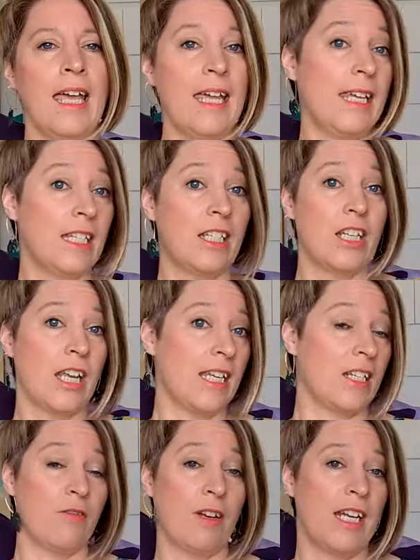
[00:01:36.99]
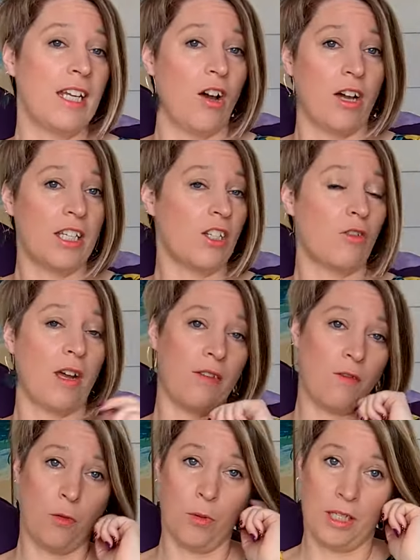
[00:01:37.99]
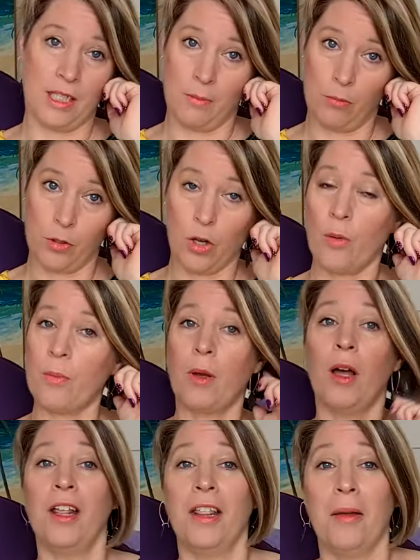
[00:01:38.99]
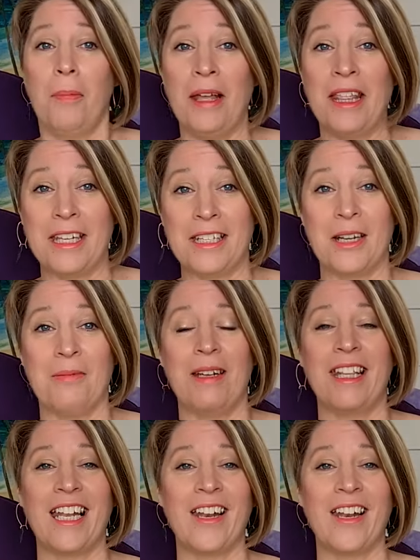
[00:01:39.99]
it's a really nice straightforward simple top. The bit that took me the